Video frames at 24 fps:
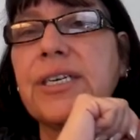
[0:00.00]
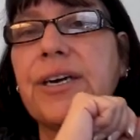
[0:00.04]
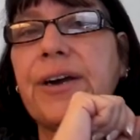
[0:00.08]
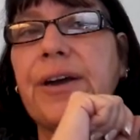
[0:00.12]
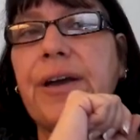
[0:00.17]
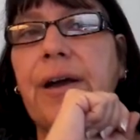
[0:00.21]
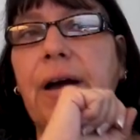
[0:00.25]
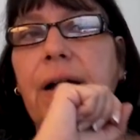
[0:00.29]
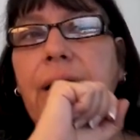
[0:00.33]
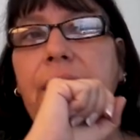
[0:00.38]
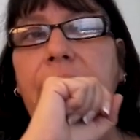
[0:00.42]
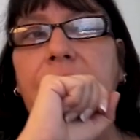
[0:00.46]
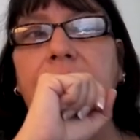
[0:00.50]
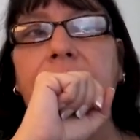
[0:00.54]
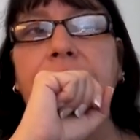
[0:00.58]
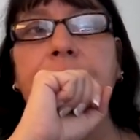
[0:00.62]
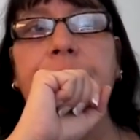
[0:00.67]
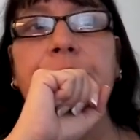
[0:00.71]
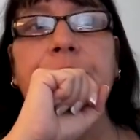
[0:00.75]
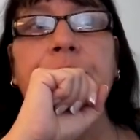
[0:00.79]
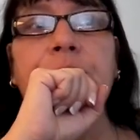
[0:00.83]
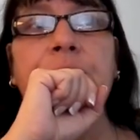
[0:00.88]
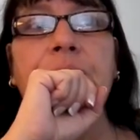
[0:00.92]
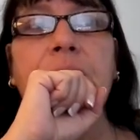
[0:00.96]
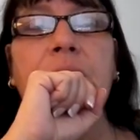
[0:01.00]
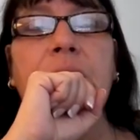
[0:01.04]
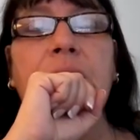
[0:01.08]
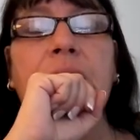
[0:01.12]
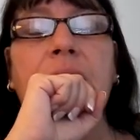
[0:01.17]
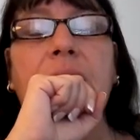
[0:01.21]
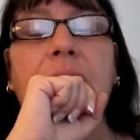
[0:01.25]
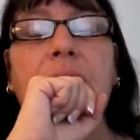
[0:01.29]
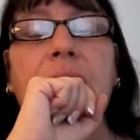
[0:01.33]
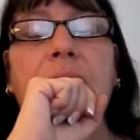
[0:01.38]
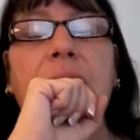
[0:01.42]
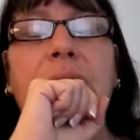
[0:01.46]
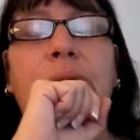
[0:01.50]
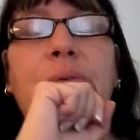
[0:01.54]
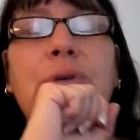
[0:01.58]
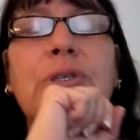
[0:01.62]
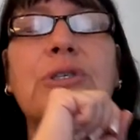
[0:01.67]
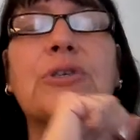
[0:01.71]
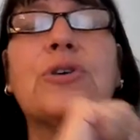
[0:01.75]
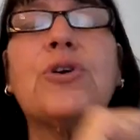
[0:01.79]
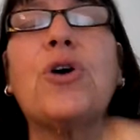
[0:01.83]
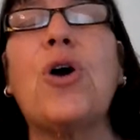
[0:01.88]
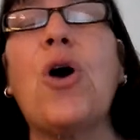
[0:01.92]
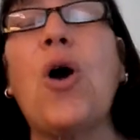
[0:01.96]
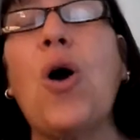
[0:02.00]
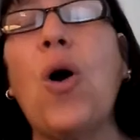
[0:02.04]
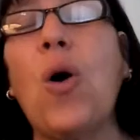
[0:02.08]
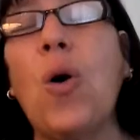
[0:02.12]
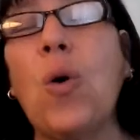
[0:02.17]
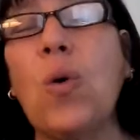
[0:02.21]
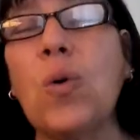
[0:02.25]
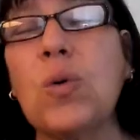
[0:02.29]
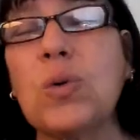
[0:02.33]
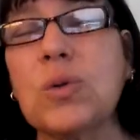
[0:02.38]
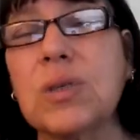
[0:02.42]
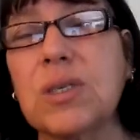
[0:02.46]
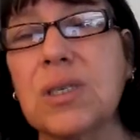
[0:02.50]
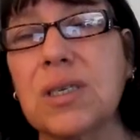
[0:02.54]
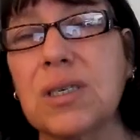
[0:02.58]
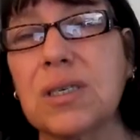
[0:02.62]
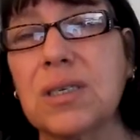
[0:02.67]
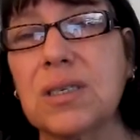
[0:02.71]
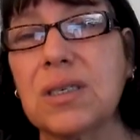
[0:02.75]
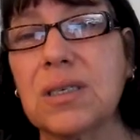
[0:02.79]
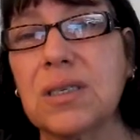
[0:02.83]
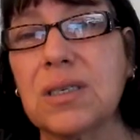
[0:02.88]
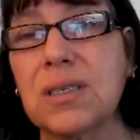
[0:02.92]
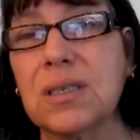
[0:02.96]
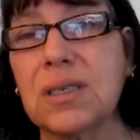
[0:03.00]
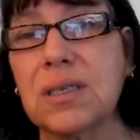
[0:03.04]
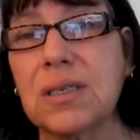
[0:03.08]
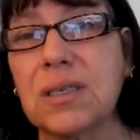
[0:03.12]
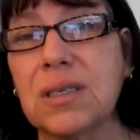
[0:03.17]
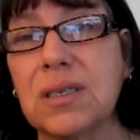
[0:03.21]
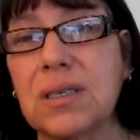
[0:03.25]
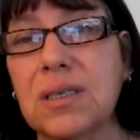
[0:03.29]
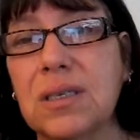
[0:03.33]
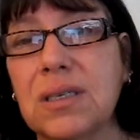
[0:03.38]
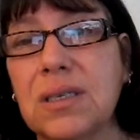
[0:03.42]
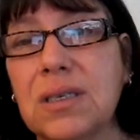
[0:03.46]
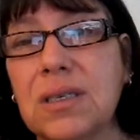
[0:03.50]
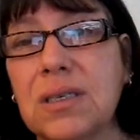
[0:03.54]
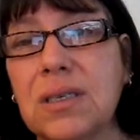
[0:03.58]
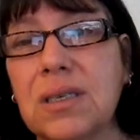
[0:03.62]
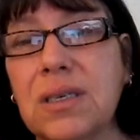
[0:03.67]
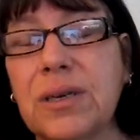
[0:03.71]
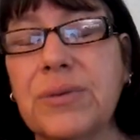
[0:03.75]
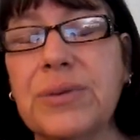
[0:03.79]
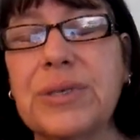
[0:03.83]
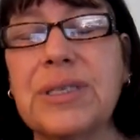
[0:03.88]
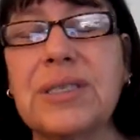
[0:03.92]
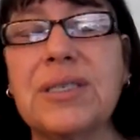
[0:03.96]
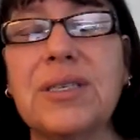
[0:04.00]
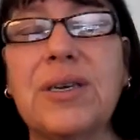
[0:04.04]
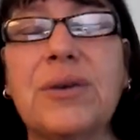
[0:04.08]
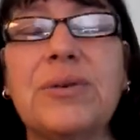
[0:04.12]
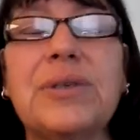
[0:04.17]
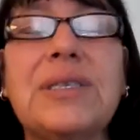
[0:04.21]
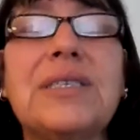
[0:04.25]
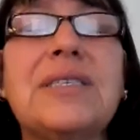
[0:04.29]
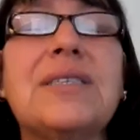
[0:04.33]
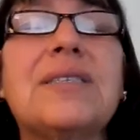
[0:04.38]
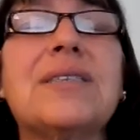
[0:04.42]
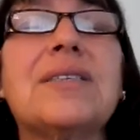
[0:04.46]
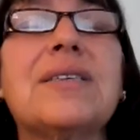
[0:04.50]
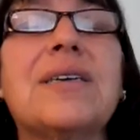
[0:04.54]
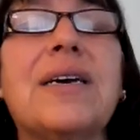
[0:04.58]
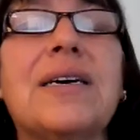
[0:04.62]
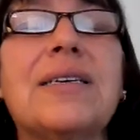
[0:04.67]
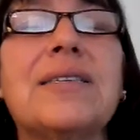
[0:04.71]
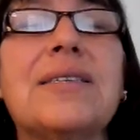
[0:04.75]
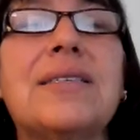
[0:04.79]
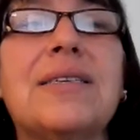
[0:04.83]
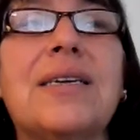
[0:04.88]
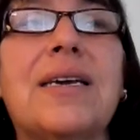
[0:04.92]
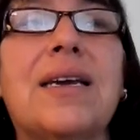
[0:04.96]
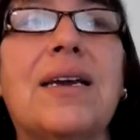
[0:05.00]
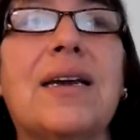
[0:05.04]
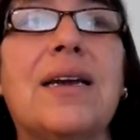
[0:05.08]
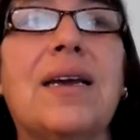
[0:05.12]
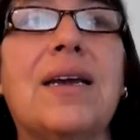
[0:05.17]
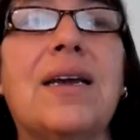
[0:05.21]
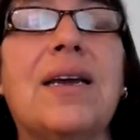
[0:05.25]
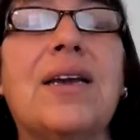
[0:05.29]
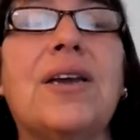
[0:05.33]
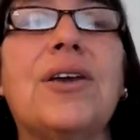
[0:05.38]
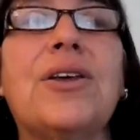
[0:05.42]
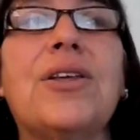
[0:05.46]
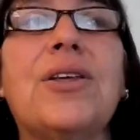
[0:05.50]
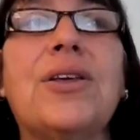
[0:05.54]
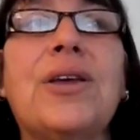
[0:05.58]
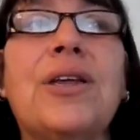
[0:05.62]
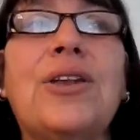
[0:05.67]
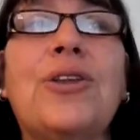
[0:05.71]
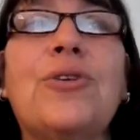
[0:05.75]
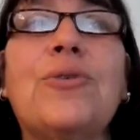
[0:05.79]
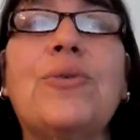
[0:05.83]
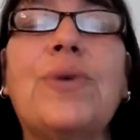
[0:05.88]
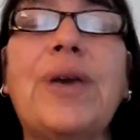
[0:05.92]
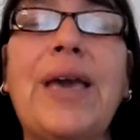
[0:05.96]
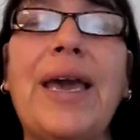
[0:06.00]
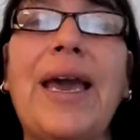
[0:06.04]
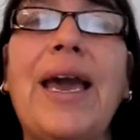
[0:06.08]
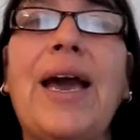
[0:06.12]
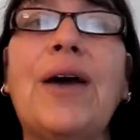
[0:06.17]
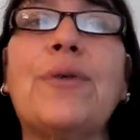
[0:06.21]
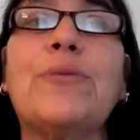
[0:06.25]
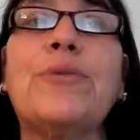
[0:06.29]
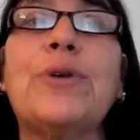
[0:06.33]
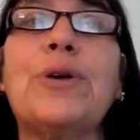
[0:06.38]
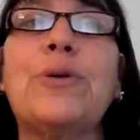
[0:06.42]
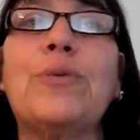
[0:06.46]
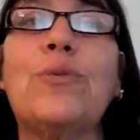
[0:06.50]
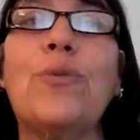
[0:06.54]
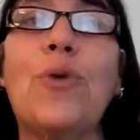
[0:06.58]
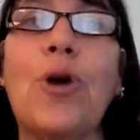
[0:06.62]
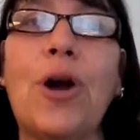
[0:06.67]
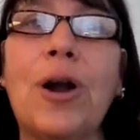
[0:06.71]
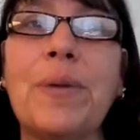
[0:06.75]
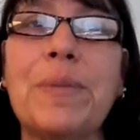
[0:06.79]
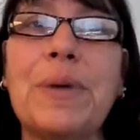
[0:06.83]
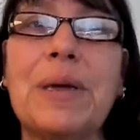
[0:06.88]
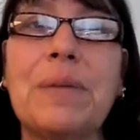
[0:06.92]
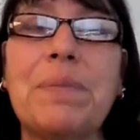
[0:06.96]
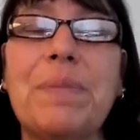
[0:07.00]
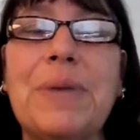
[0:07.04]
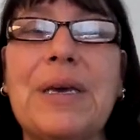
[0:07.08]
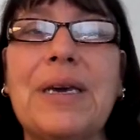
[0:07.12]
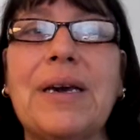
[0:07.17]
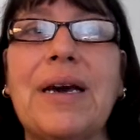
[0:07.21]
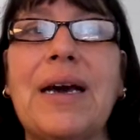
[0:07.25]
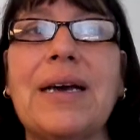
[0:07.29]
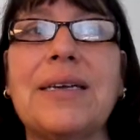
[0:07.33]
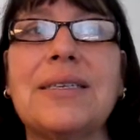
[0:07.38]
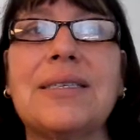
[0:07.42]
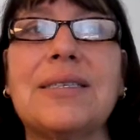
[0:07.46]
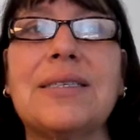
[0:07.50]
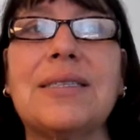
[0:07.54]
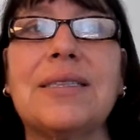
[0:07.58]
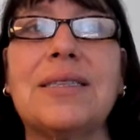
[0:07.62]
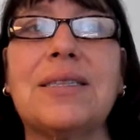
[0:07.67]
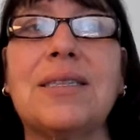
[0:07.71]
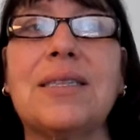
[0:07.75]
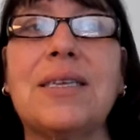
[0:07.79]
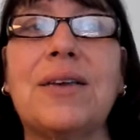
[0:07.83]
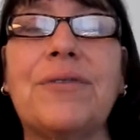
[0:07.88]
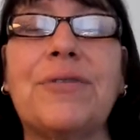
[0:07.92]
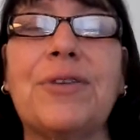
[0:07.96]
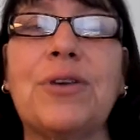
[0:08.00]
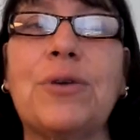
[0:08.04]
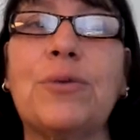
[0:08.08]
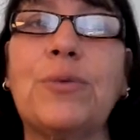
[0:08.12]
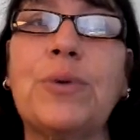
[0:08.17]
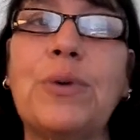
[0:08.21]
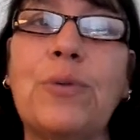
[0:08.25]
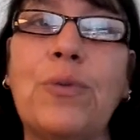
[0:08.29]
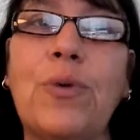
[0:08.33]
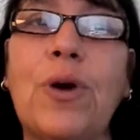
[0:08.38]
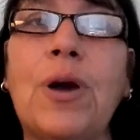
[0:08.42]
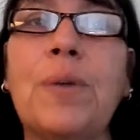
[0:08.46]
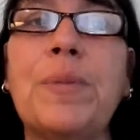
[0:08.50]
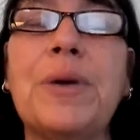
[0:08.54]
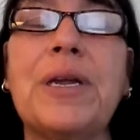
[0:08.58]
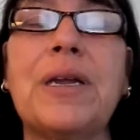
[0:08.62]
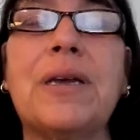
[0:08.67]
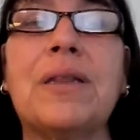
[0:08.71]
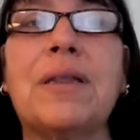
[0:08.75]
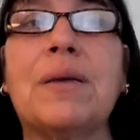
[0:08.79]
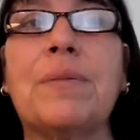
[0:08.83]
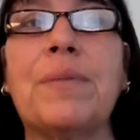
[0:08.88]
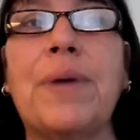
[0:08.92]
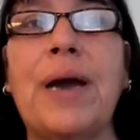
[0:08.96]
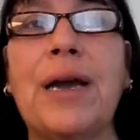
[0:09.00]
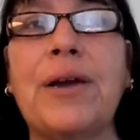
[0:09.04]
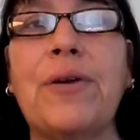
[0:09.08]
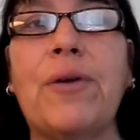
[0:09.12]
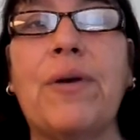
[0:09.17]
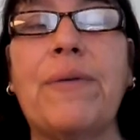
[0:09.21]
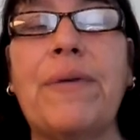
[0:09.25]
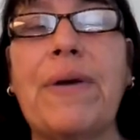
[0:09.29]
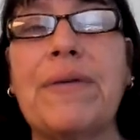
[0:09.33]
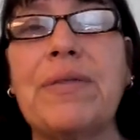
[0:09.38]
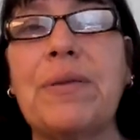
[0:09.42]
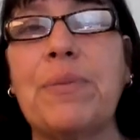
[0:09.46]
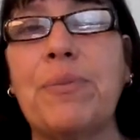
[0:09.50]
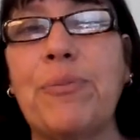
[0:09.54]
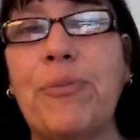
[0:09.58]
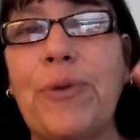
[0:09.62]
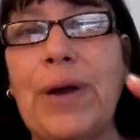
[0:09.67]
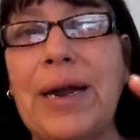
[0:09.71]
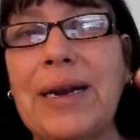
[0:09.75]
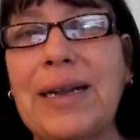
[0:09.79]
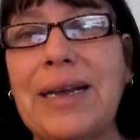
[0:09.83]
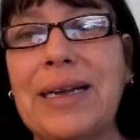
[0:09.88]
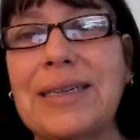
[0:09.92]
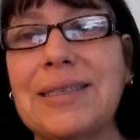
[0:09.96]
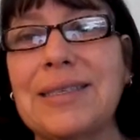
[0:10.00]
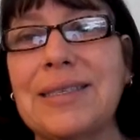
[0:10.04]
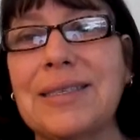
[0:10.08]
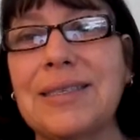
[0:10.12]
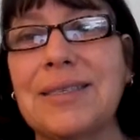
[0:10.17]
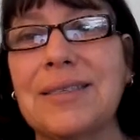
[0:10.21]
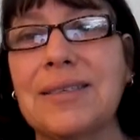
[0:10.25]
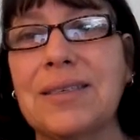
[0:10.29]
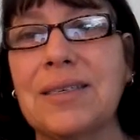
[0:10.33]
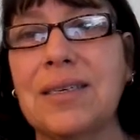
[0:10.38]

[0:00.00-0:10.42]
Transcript: teriyaki. It was cold. It was so disgusting. And you can't rewarm it, because if you rewarm it in the microwave, the bread gets